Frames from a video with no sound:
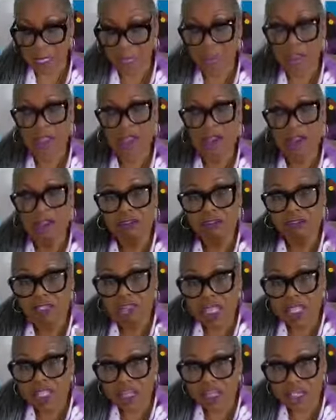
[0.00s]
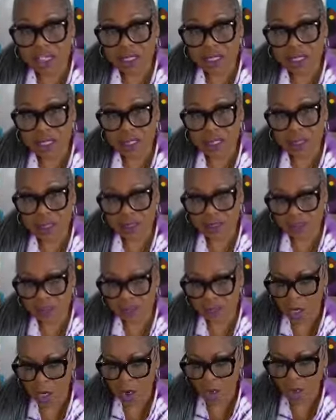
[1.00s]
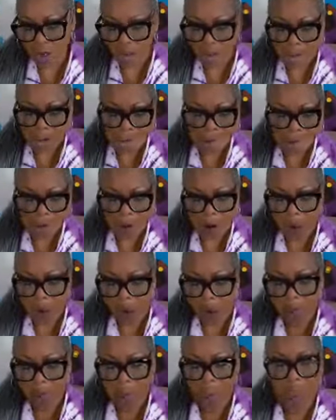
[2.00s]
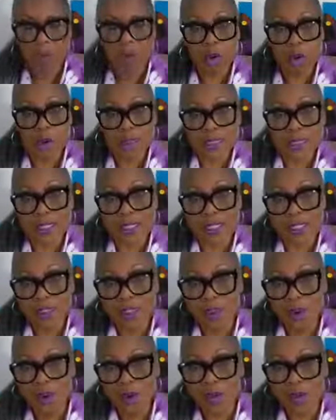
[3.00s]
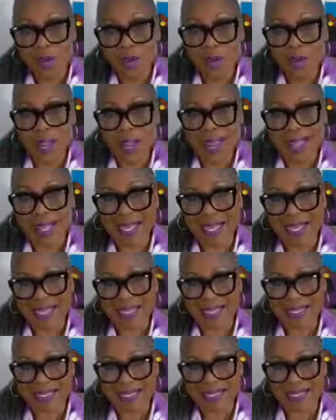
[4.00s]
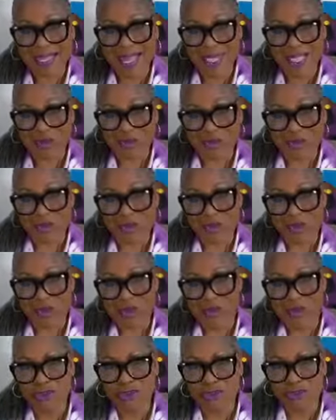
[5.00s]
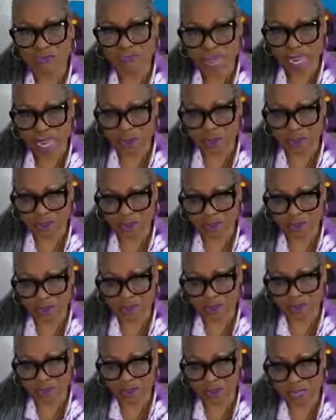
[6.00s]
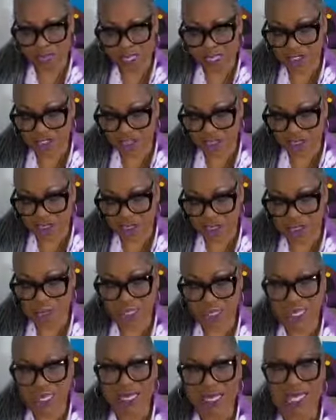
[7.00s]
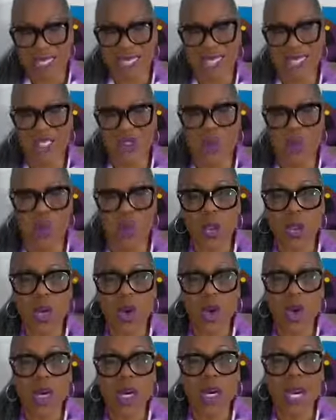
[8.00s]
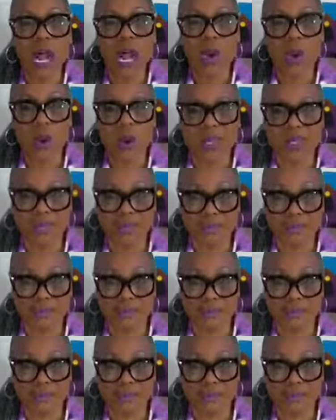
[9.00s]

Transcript: The vision are the points along the way as we move through life. The vision is where we're going.